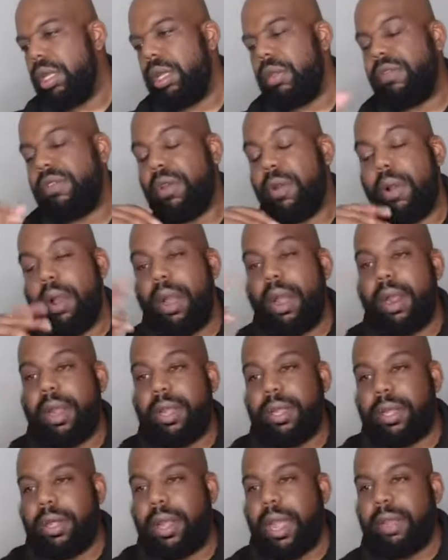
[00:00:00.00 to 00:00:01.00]
So, all
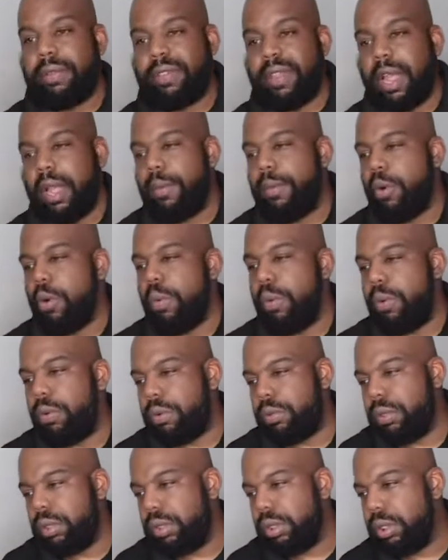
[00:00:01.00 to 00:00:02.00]
right, your Exxon
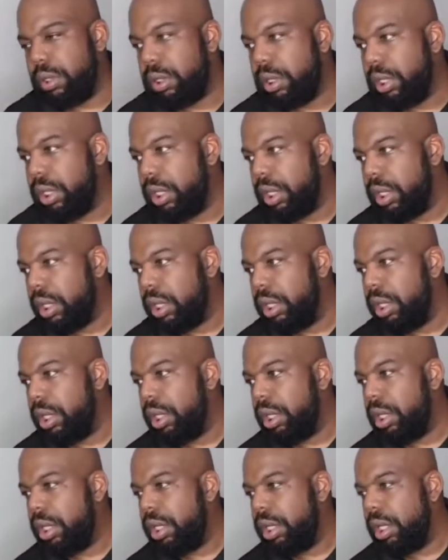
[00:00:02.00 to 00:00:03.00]
Mobil's.
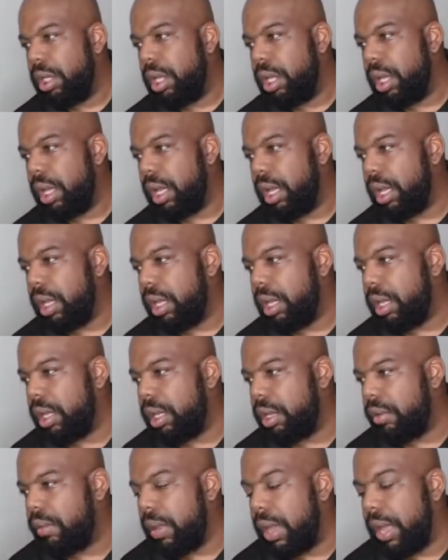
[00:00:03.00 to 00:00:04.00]

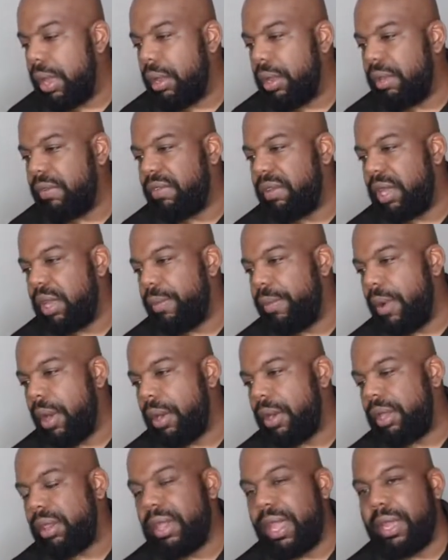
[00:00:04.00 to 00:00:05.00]
Wow, Latia
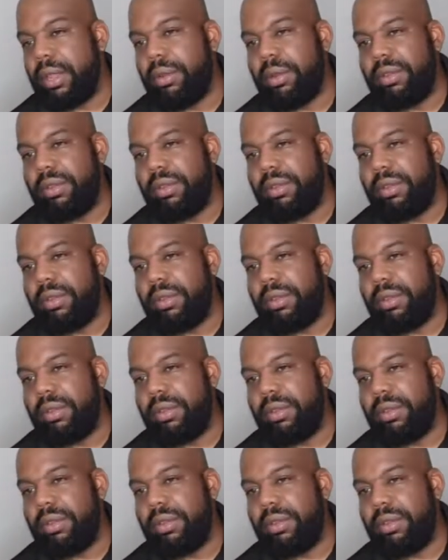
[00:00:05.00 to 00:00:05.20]
Parker. Thank you,